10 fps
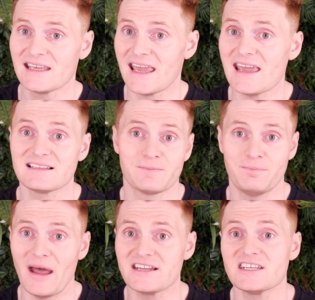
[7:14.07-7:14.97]
kits,
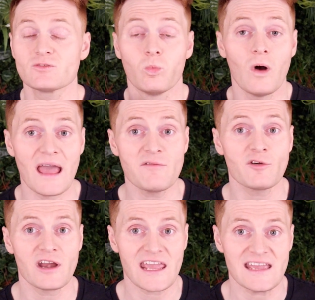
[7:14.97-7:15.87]
badges,
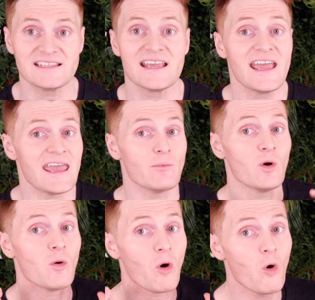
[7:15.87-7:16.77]
whatever it is, it
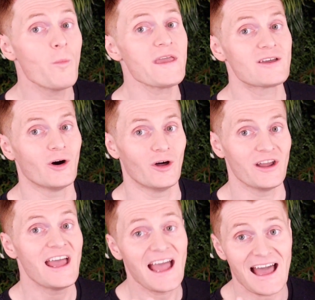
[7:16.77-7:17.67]
will all be
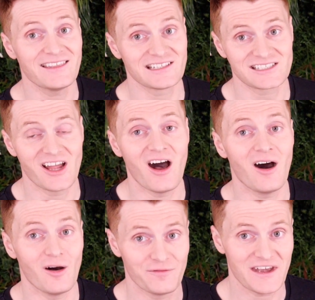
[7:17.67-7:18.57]
gone at the
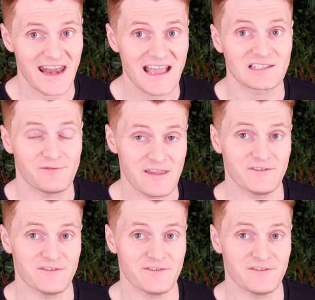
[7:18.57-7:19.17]
start of the next FIFA